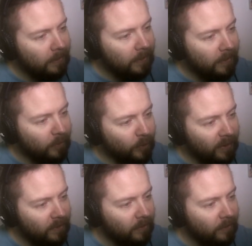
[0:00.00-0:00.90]
It's a
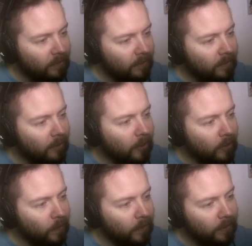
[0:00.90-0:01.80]
bit
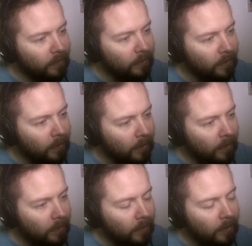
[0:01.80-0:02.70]
awkward,
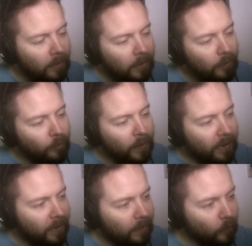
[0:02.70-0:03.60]
but
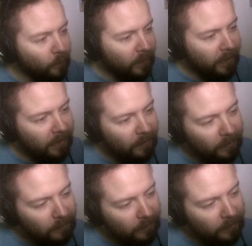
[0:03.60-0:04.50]
hopefully
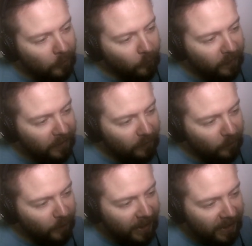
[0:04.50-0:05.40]
it'll
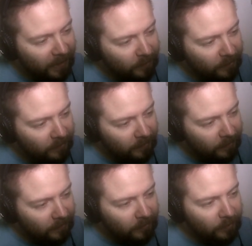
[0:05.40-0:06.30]
pan out
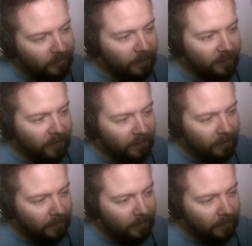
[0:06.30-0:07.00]
to something